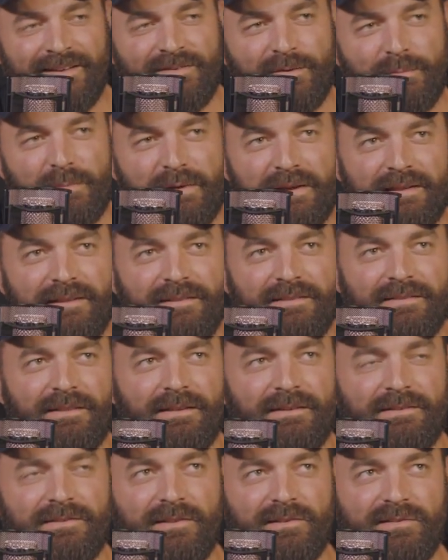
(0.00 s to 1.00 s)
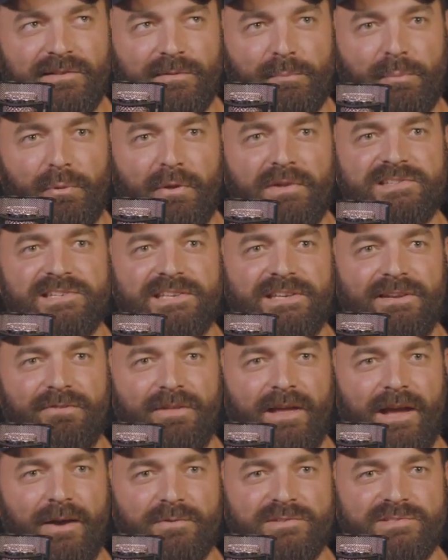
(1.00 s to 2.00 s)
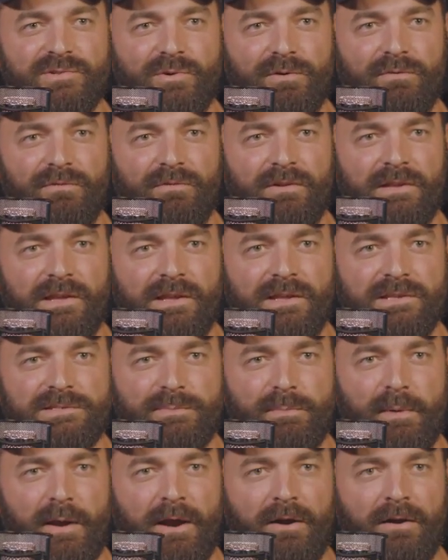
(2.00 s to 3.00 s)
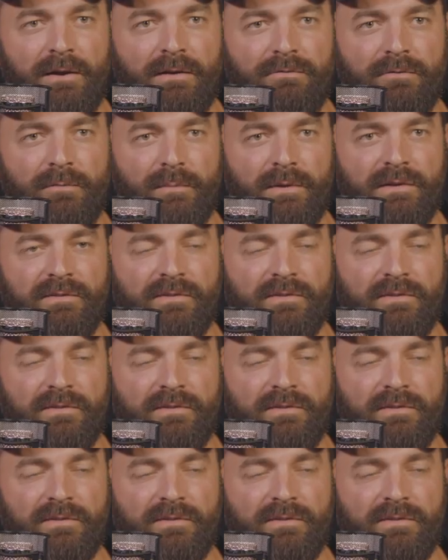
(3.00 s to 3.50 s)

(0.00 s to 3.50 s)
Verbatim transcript: to me the the simplicity of that was sort of in, inspiring for me.